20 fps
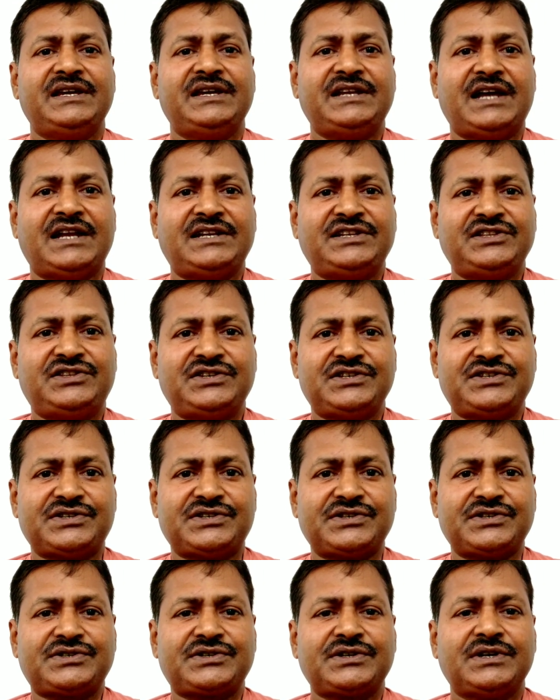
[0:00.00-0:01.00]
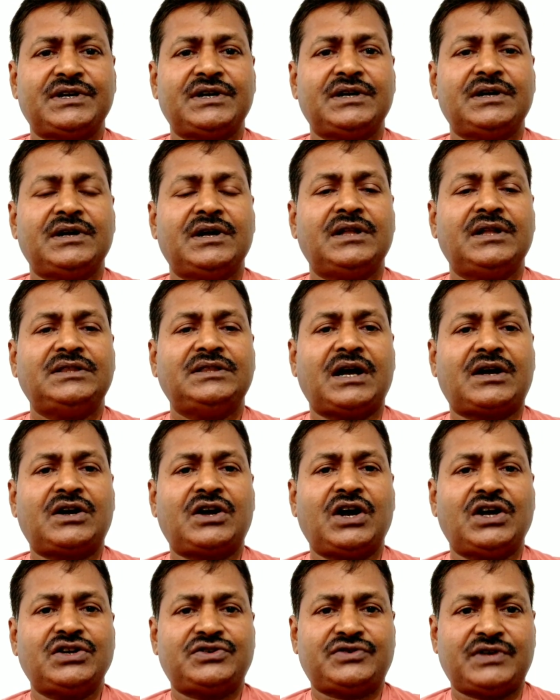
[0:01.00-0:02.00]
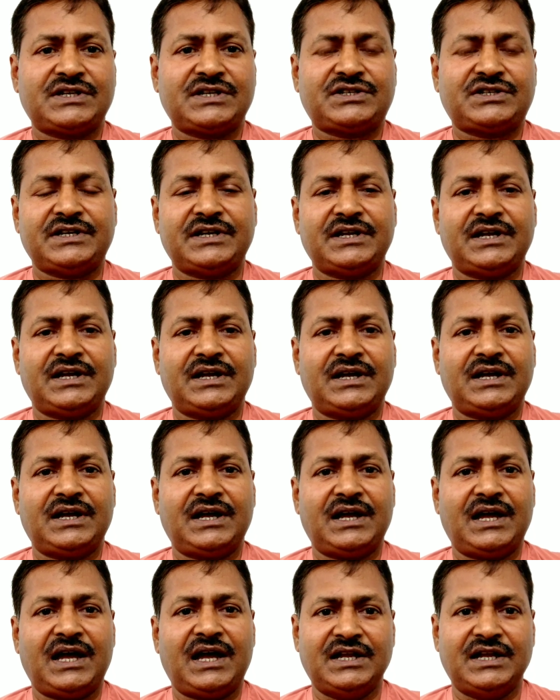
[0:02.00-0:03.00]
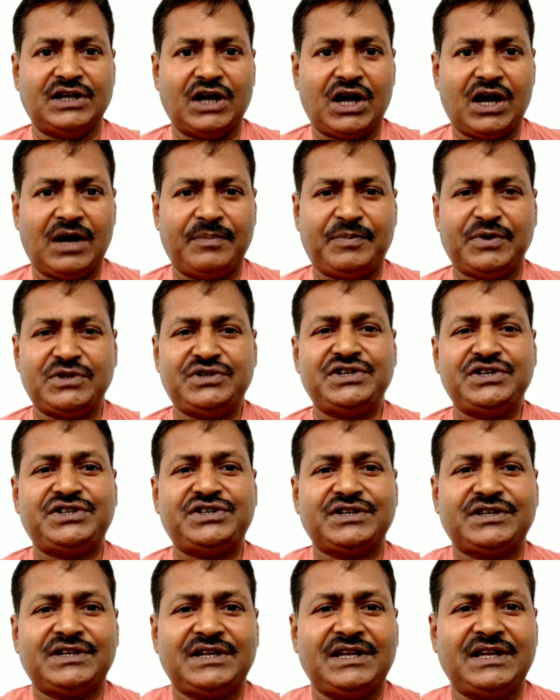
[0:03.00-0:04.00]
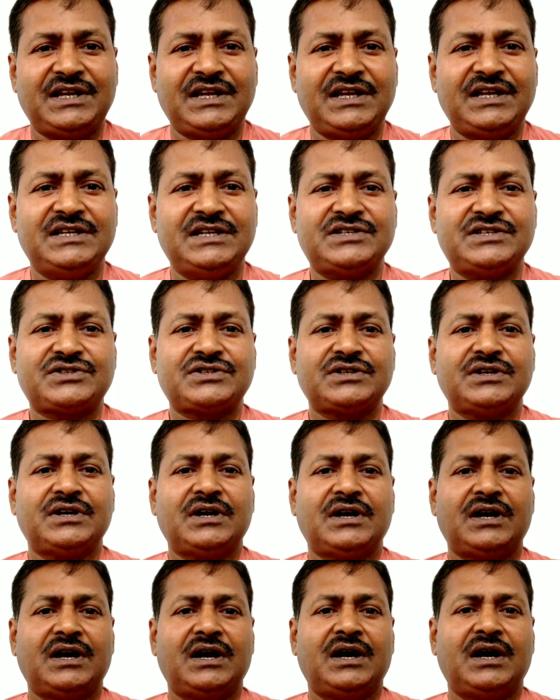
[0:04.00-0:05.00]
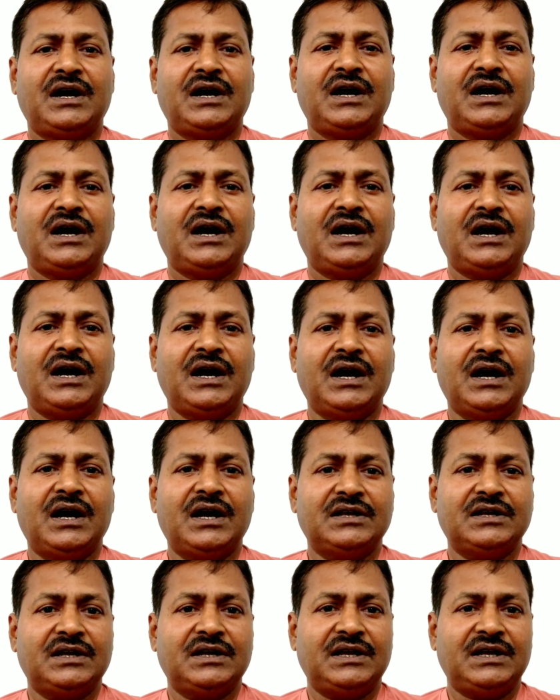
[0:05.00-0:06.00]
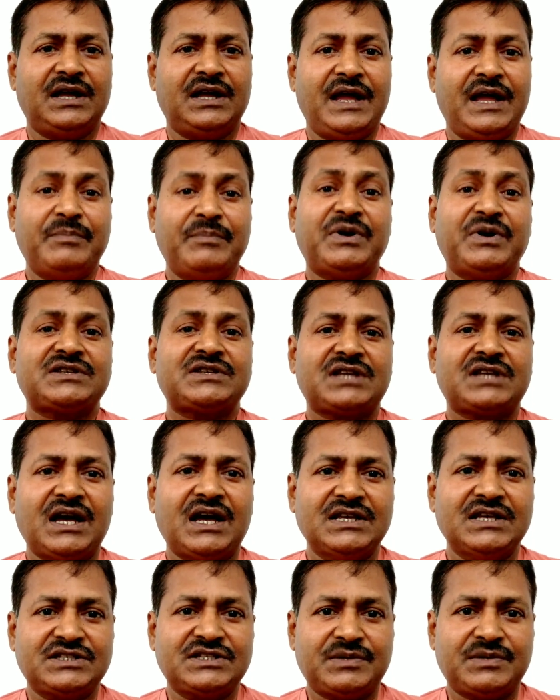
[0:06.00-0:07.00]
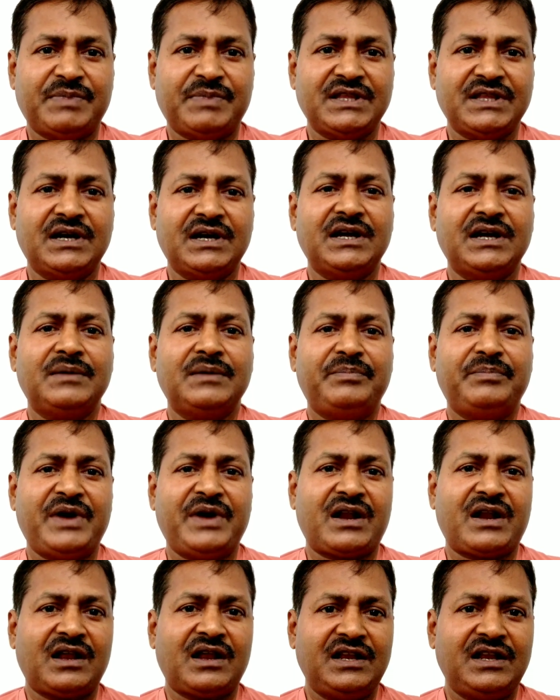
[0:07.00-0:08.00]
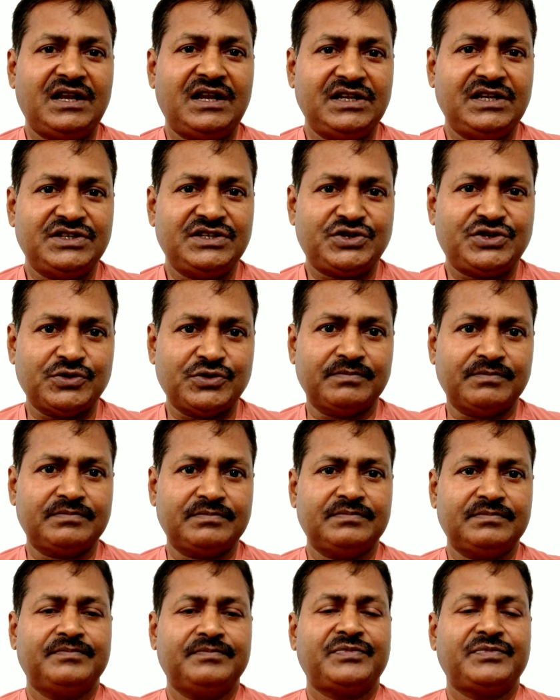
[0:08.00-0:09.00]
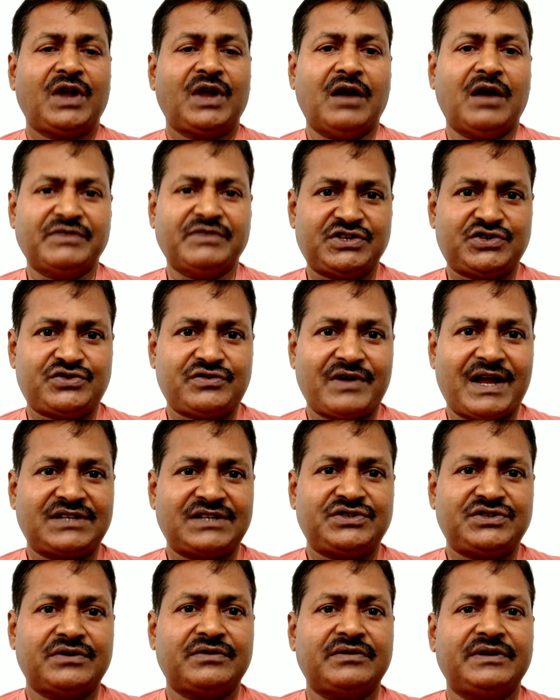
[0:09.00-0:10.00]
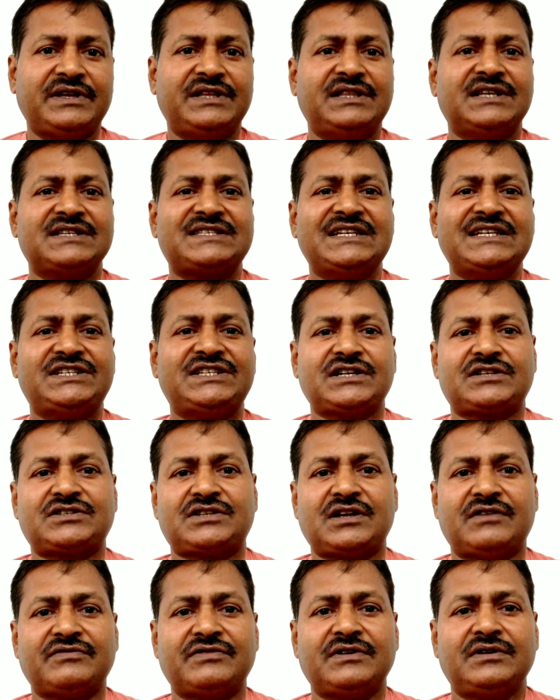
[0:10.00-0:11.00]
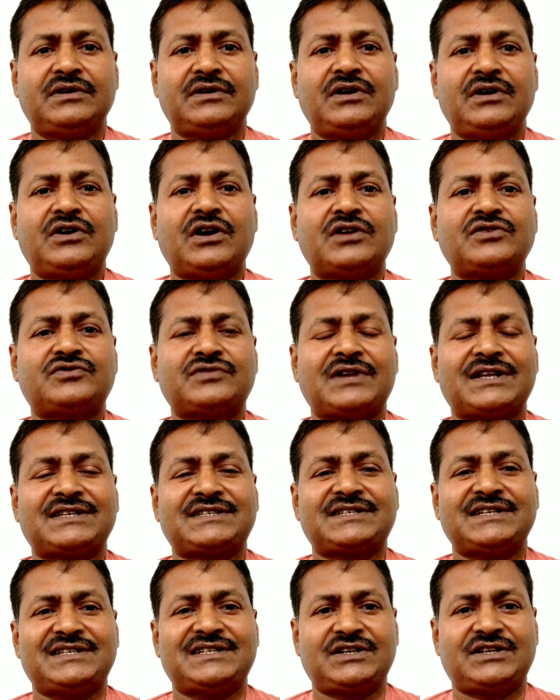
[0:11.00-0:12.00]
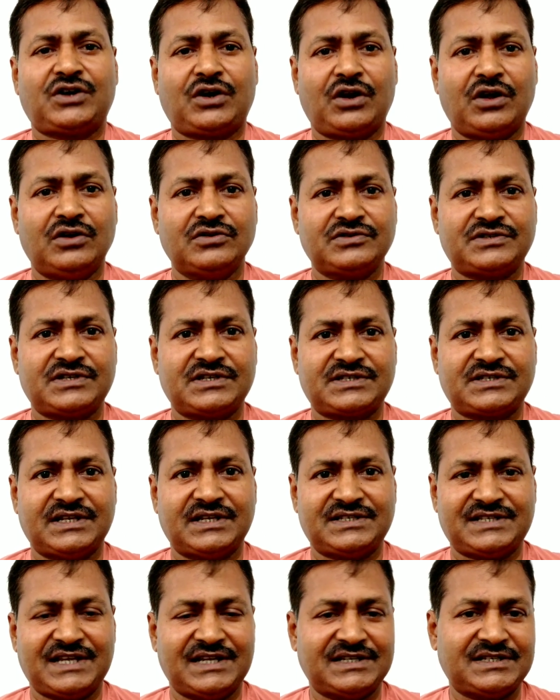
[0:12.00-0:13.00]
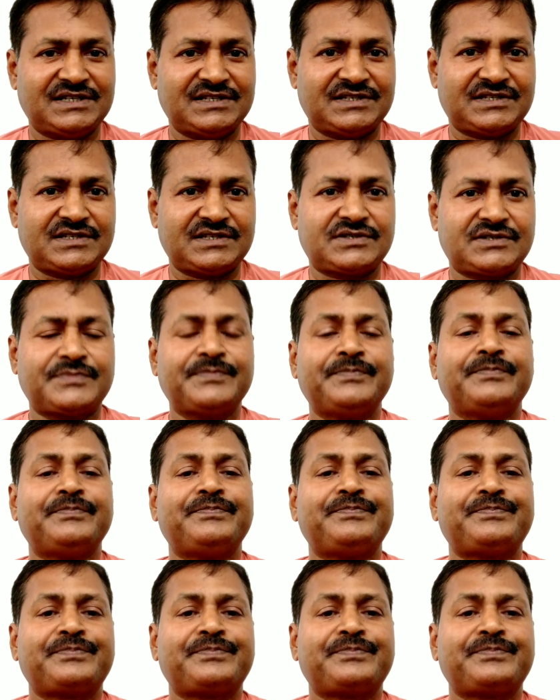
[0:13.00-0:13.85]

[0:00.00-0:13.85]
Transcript: In antithesis, the contrast and opposition is uh, emphasized by the parallelism of a structure in the syntax of contrasted clauses and sentences.